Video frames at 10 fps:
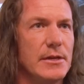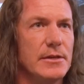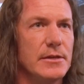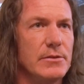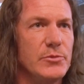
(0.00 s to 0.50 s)

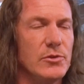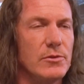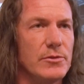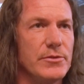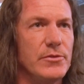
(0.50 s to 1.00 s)
to
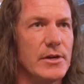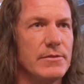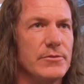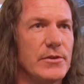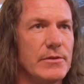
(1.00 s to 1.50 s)
alert the
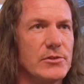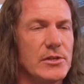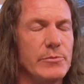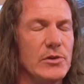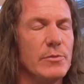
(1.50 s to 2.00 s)
drivers
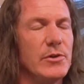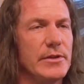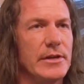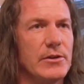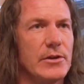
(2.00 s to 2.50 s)
coming up on
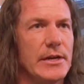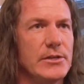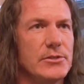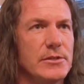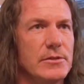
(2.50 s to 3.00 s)
that
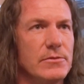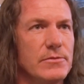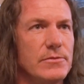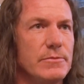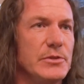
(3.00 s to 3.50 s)
crash of
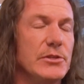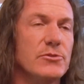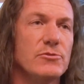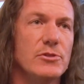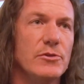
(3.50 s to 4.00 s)

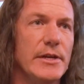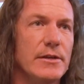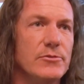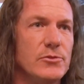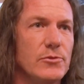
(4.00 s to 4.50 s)
potential
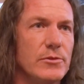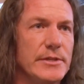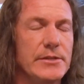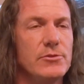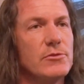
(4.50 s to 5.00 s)
slowdowns or
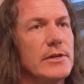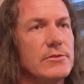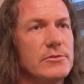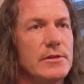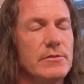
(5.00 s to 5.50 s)
detour
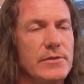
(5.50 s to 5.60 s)
routes that are